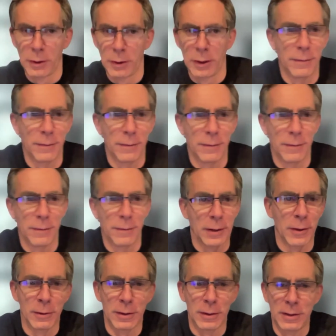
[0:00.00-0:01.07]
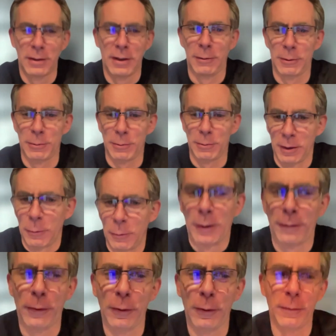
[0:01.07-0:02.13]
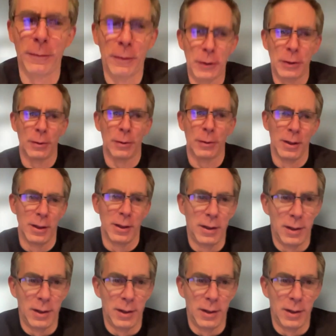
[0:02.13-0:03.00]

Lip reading: Great, Steve. Thank you. That was a wonderful overview.